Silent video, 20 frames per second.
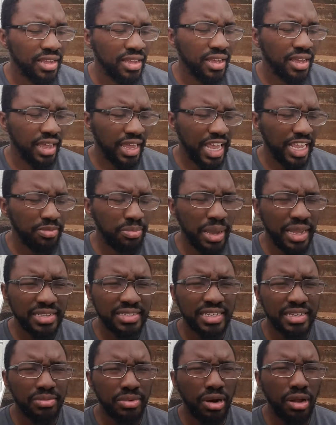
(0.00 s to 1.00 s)
That's basically
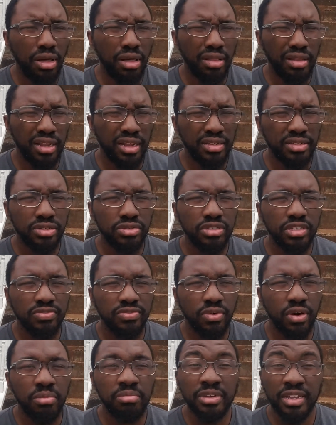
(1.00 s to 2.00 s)
what I'll use it for.
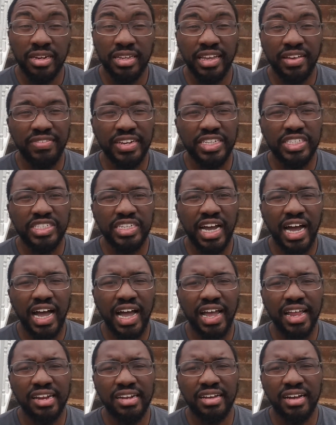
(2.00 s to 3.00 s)
I'm going to give it a shot.
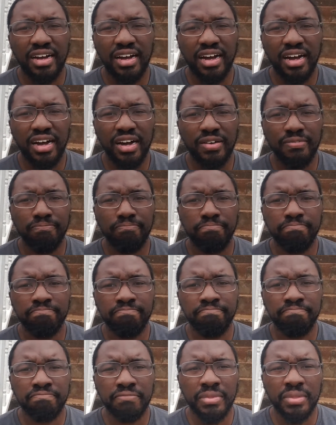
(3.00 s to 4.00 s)

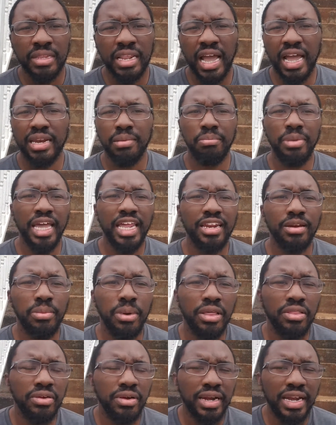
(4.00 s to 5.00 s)
I debated
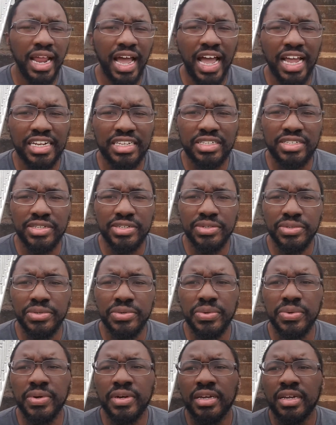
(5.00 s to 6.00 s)
whether or not to
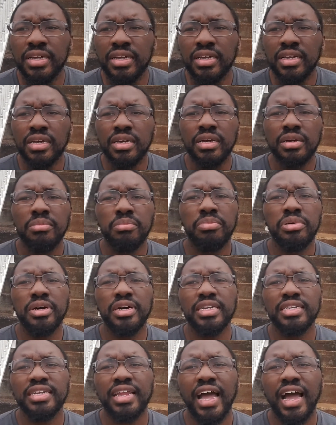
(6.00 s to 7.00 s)

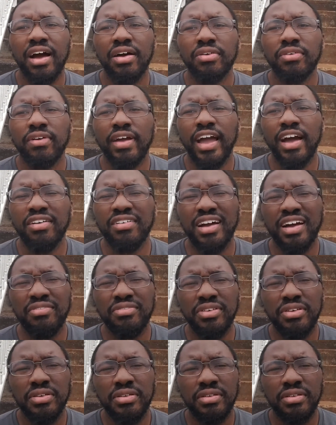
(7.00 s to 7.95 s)
put down ground cover,